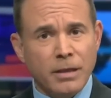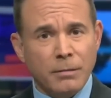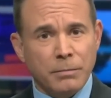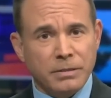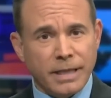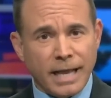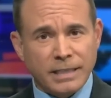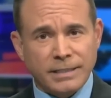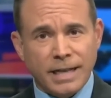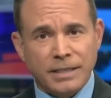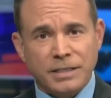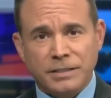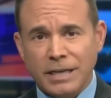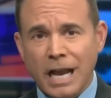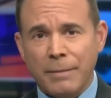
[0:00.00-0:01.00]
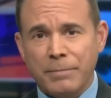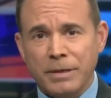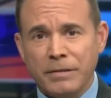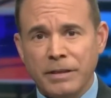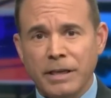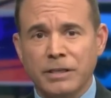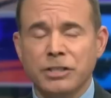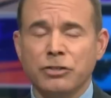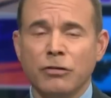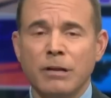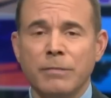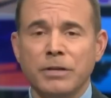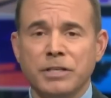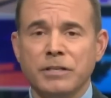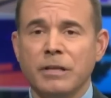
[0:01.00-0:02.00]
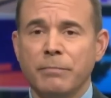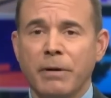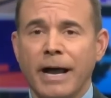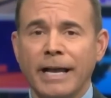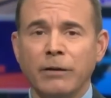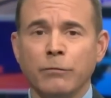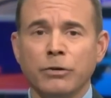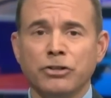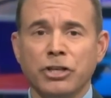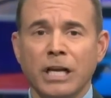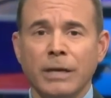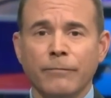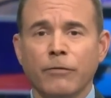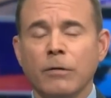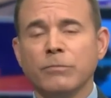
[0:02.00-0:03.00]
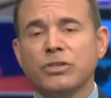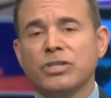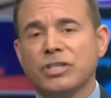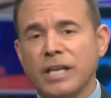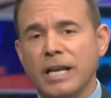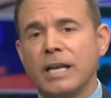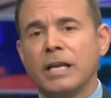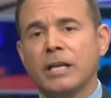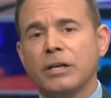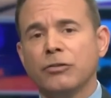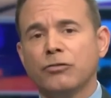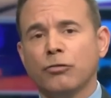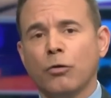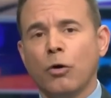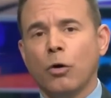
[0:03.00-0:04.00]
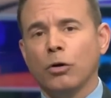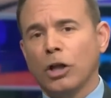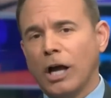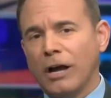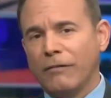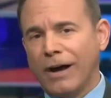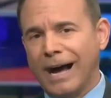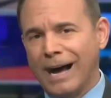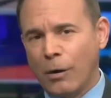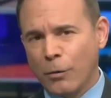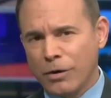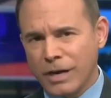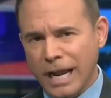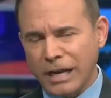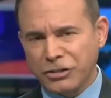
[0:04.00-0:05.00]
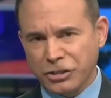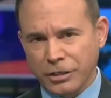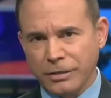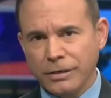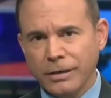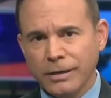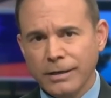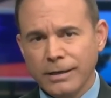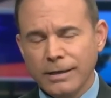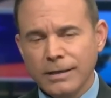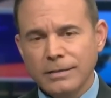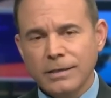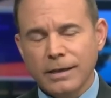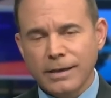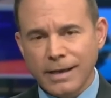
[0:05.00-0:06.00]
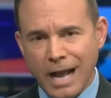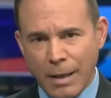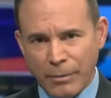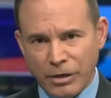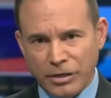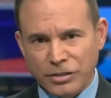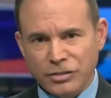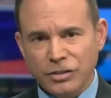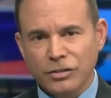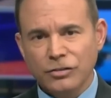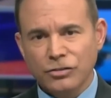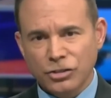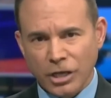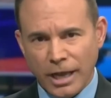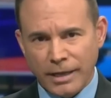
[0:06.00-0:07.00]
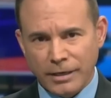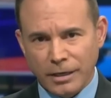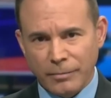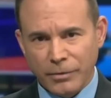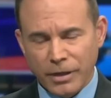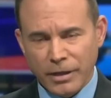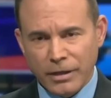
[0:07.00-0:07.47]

But that's not stopping the extremists in the Biden regime from ceding control of our nation to communist China.